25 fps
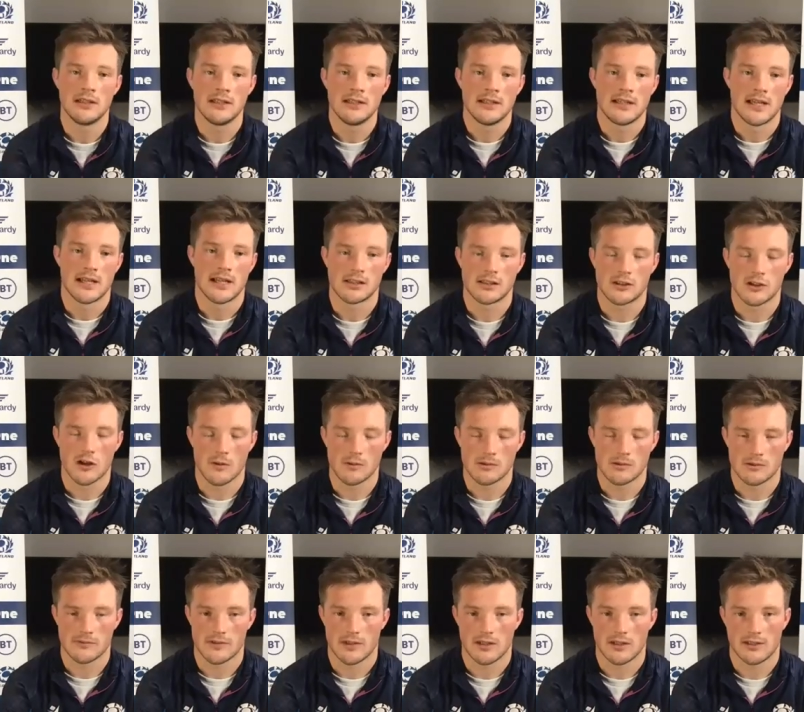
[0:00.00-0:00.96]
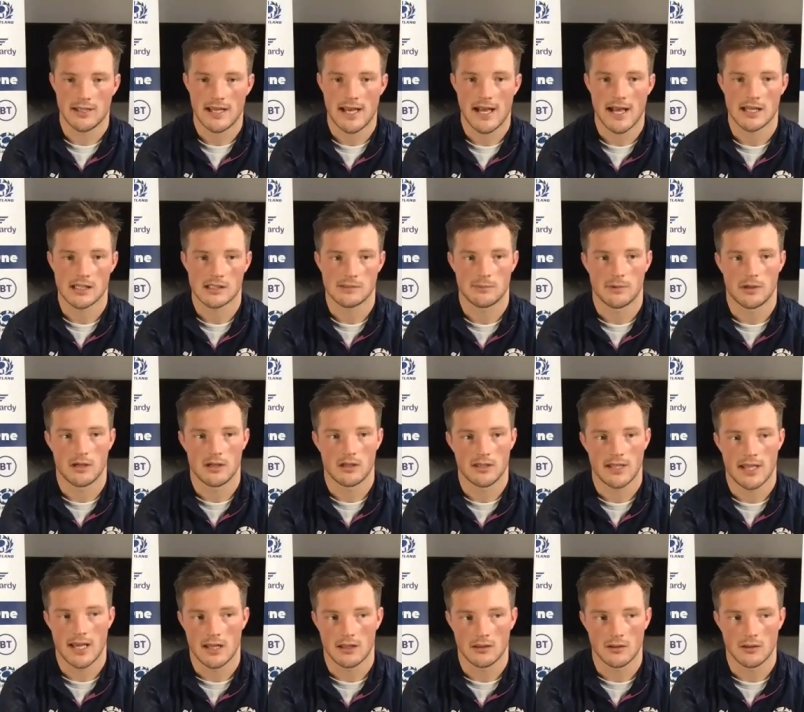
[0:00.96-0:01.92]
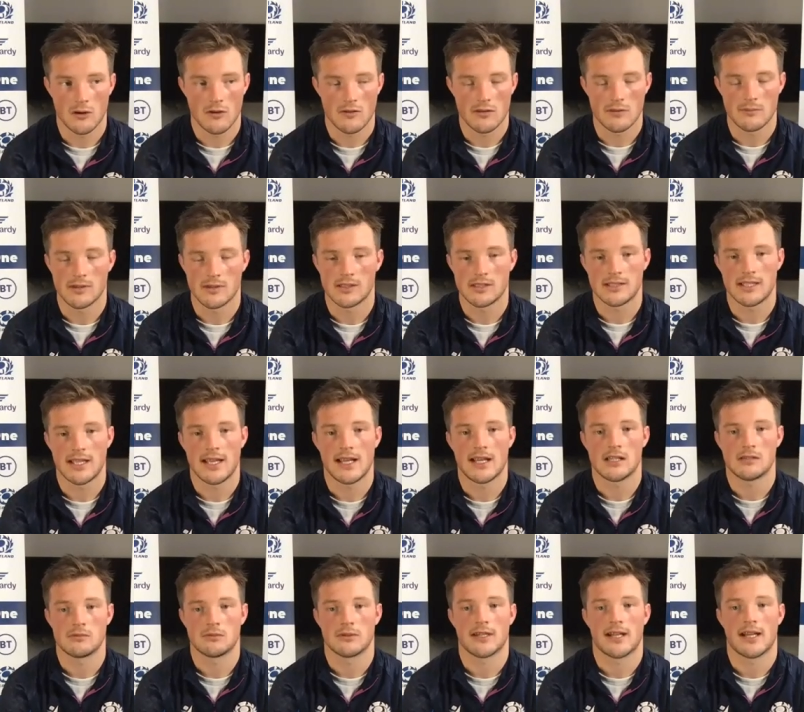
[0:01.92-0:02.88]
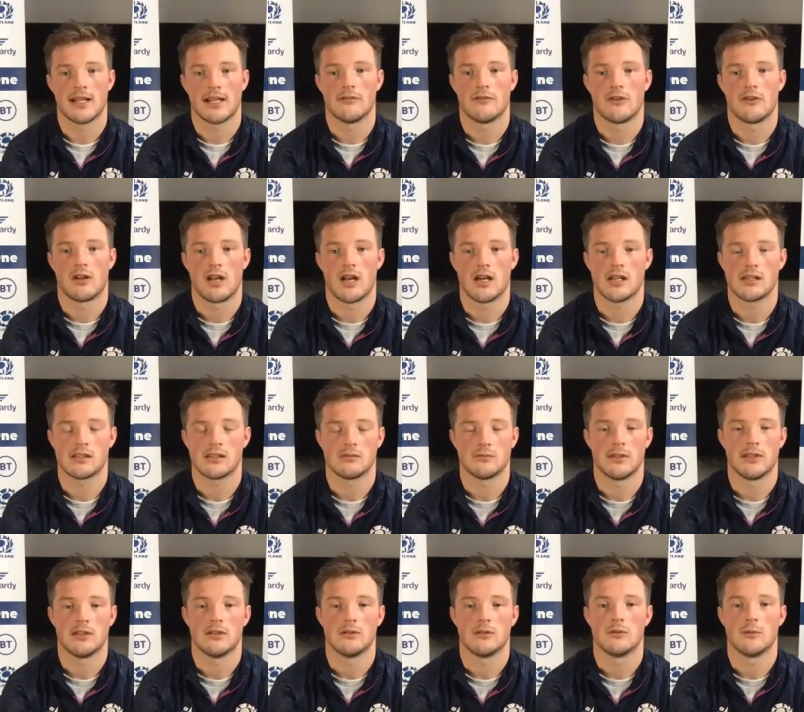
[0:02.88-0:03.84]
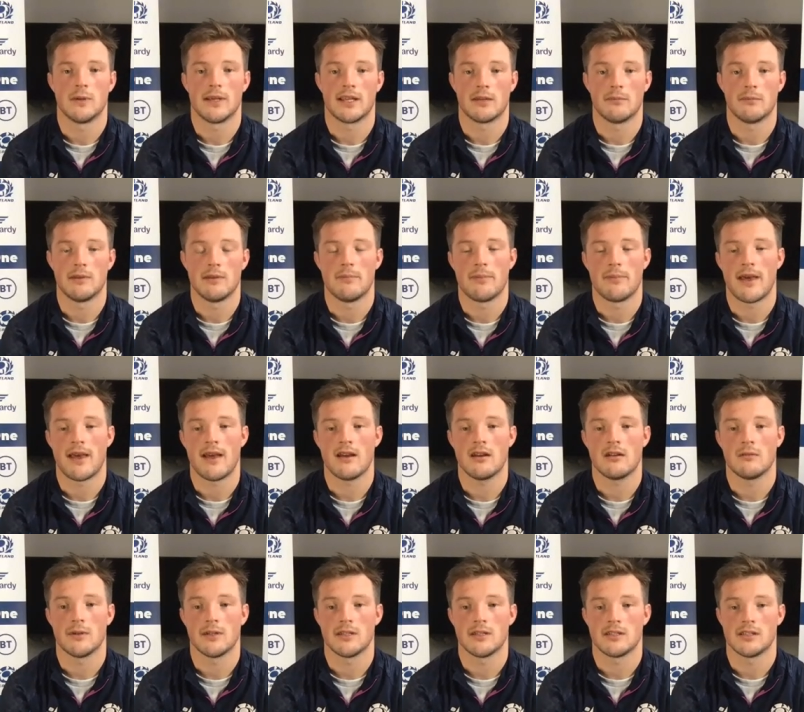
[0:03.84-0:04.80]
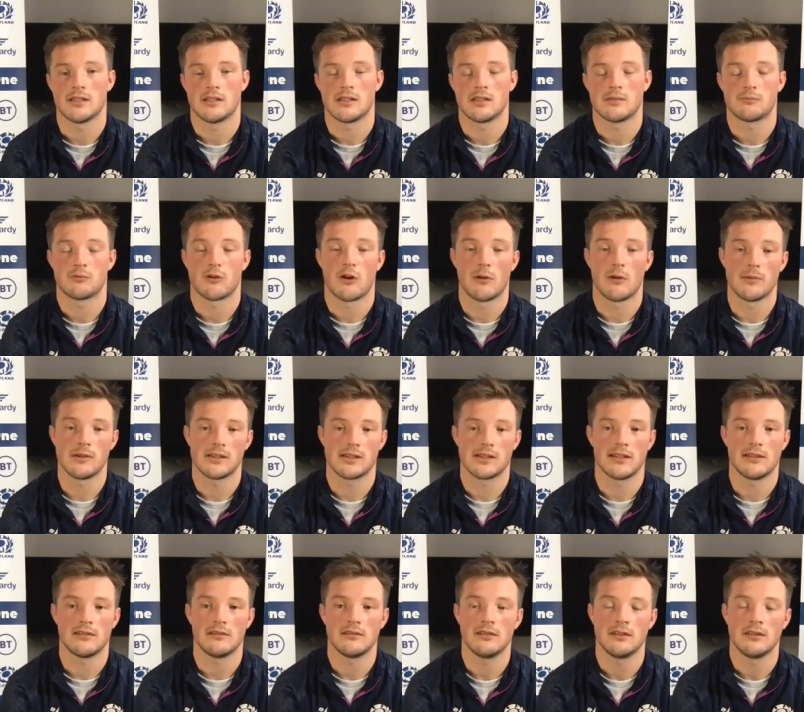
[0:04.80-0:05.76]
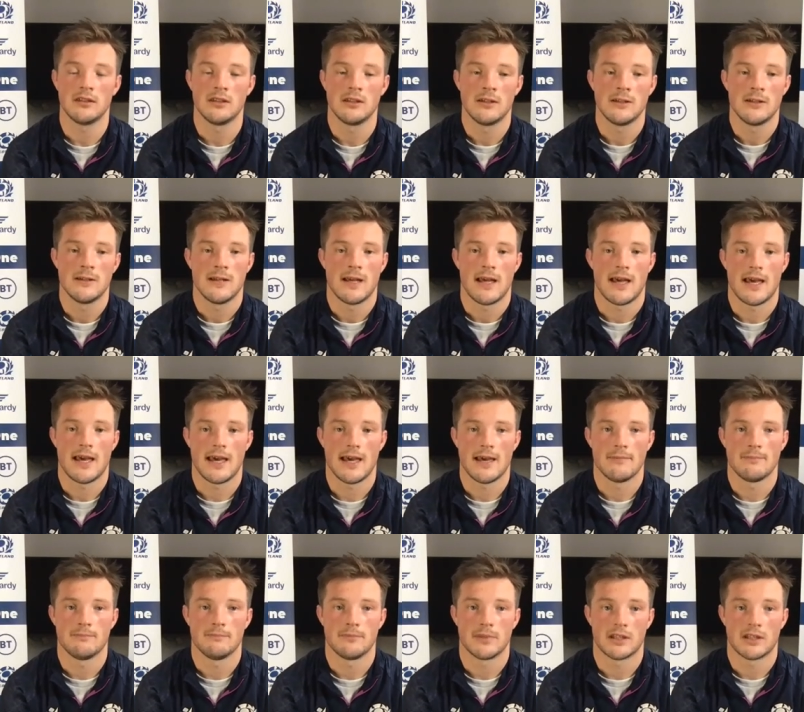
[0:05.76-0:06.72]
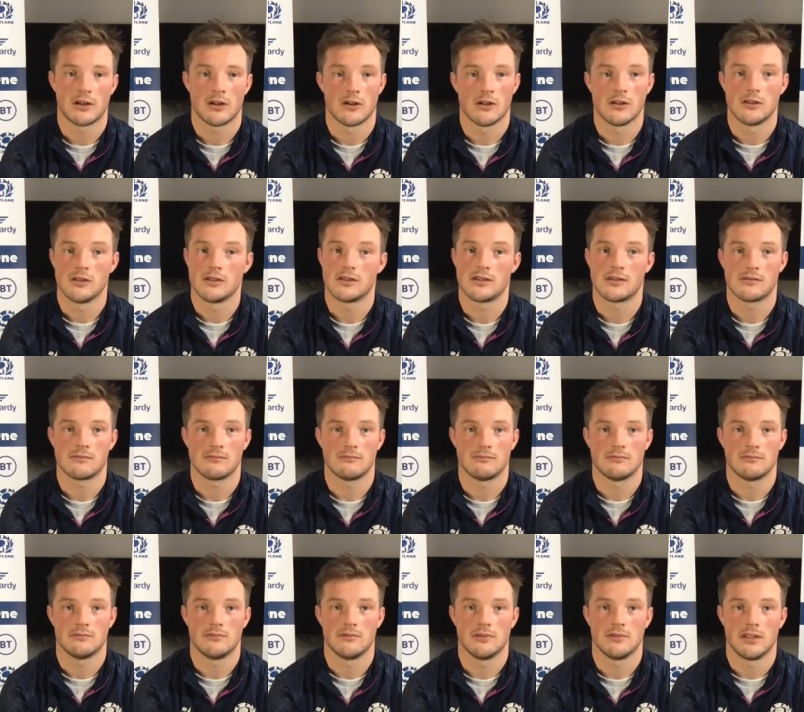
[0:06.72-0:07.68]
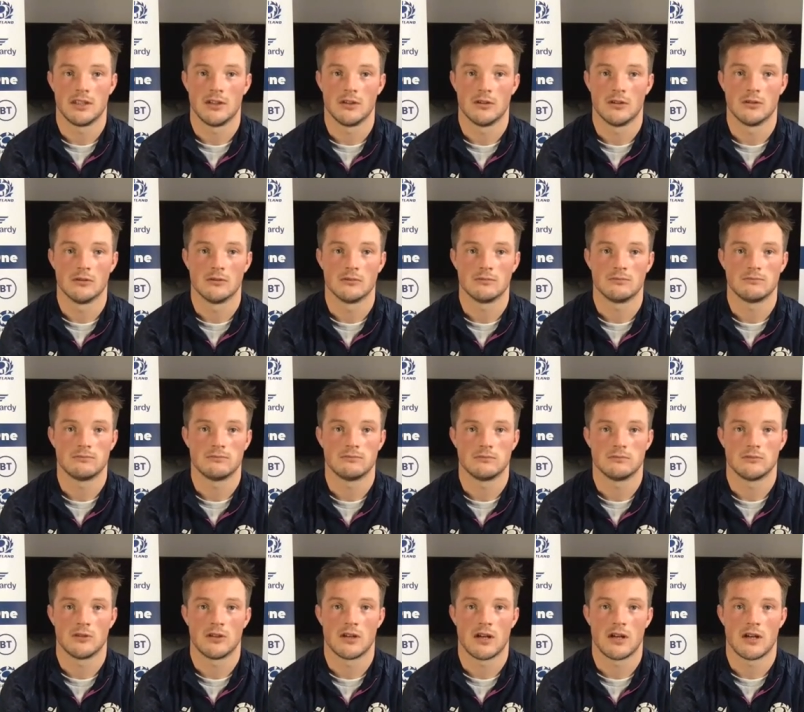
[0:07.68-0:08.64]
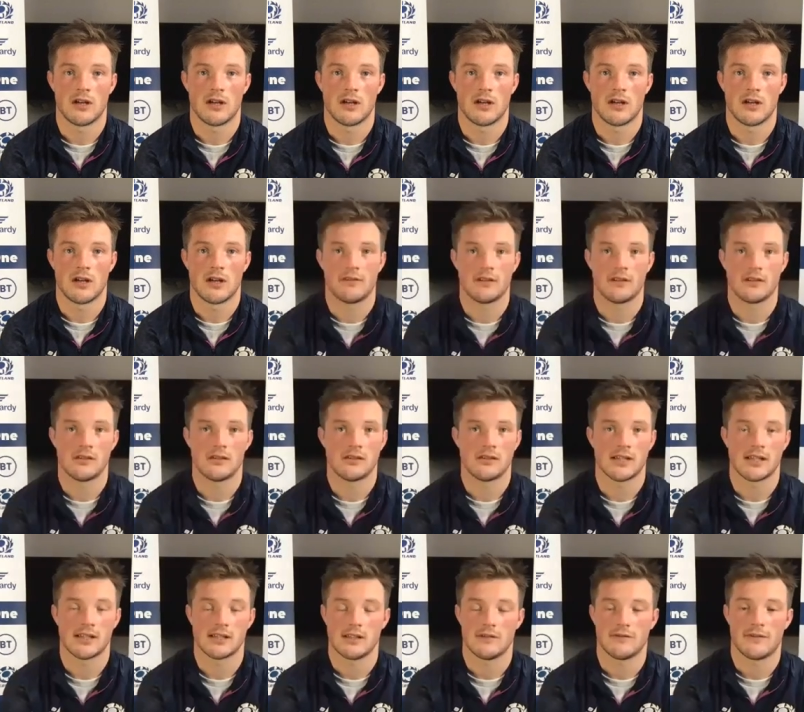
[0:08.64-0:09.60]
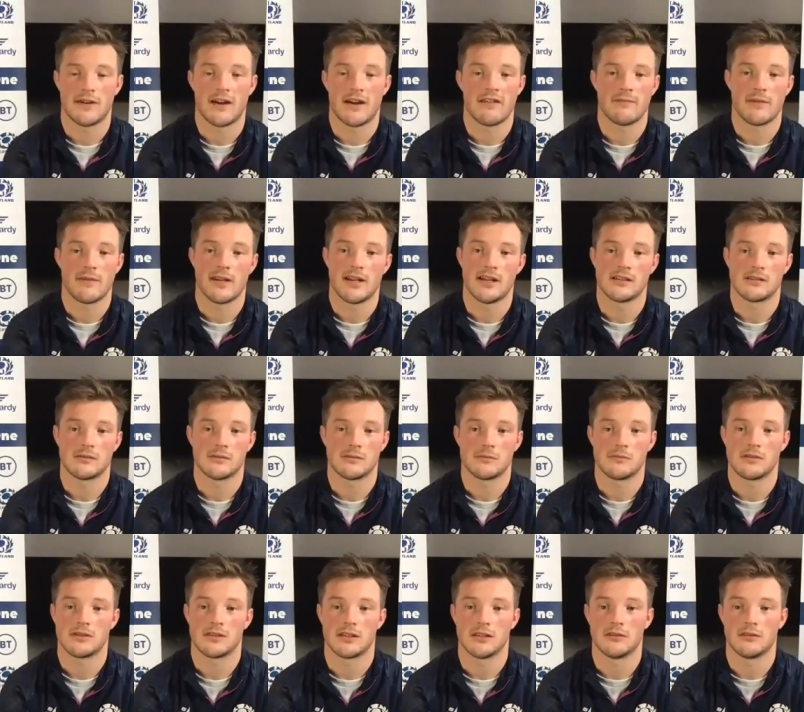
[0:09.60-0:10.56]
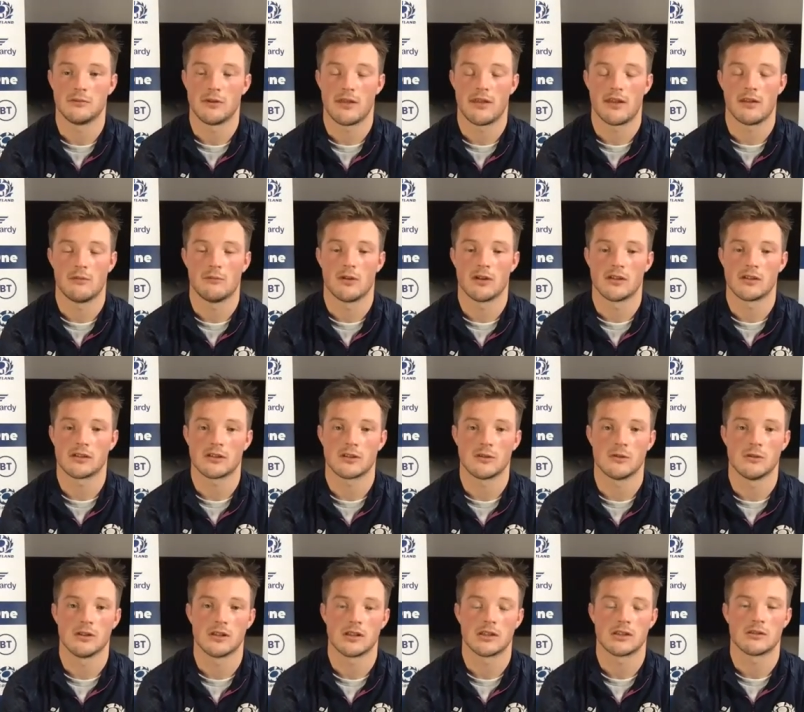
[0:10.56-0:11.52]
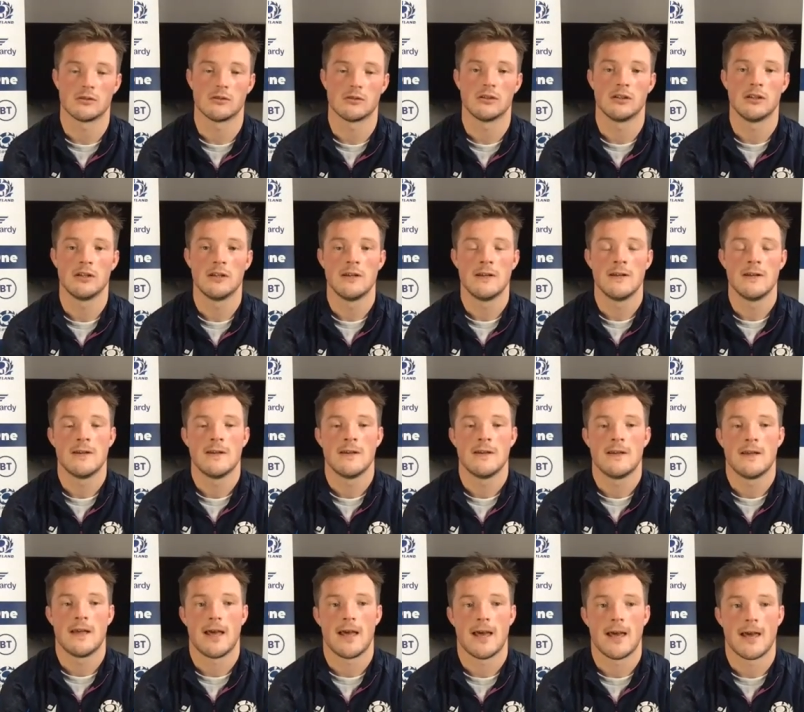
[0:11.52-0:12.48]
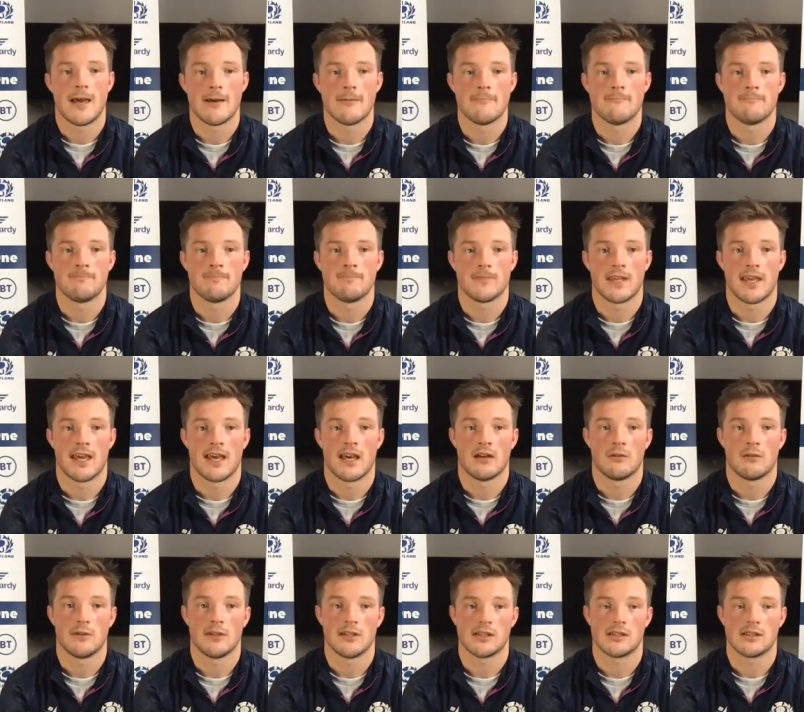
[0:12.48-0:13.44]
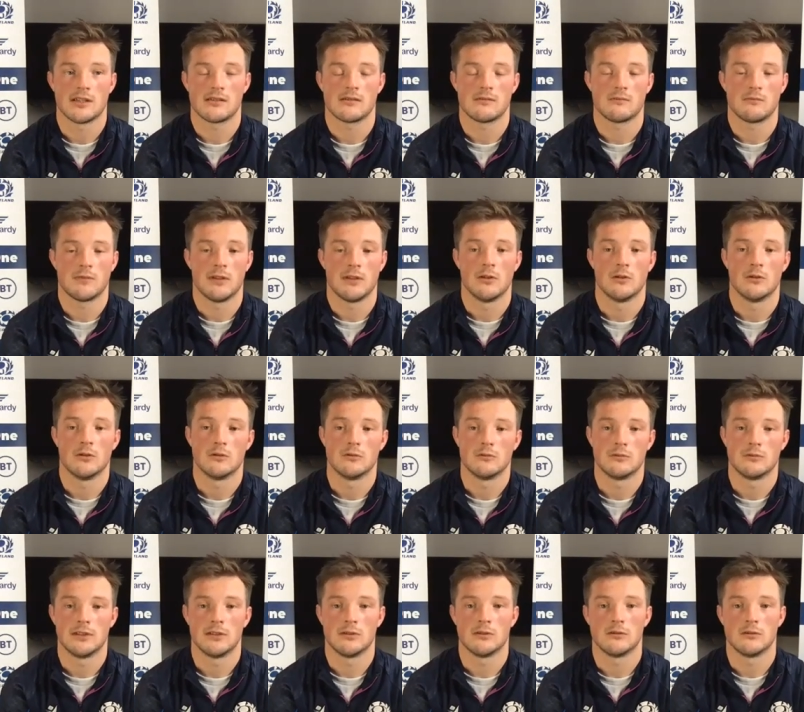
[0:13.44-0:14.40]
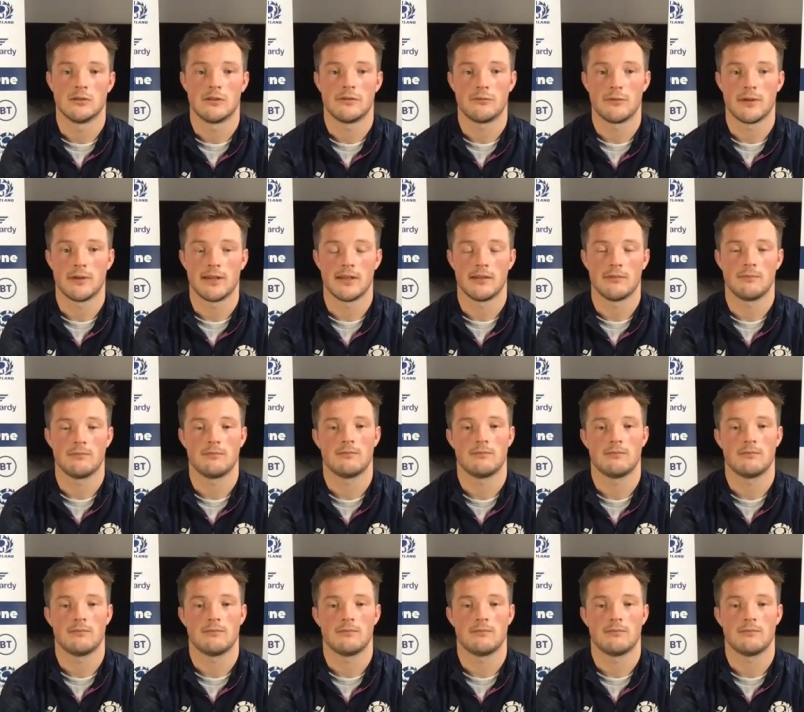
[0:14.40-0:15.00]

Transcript: and stop some of our attacks but yeah a lot of the mistakes were kind of on us and we know we can be better which is promising um, because you know well I think after 65 minutes we're still within one score so um, yeah we just we know we know if we